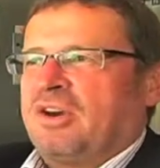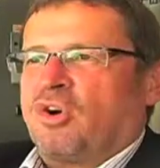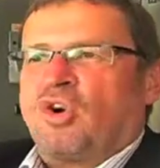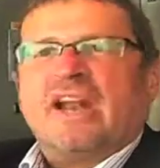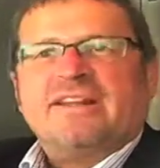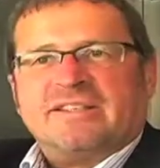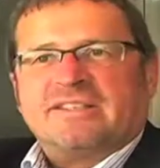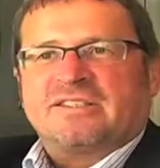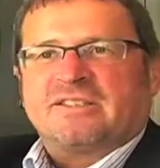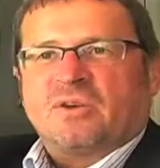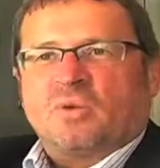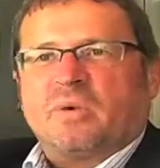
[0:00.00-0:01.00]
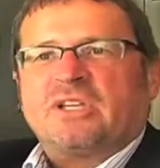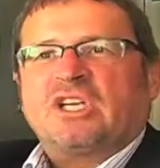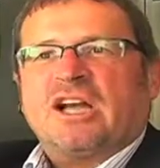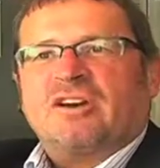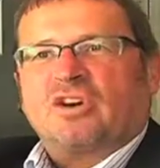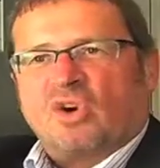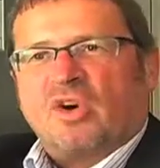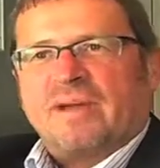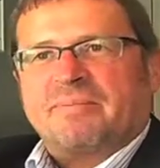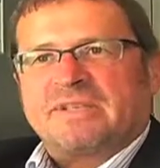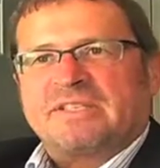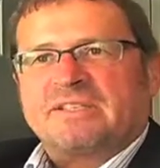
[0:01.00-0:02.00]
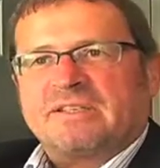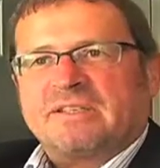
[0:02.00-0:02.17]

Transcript: rents which are grabbed.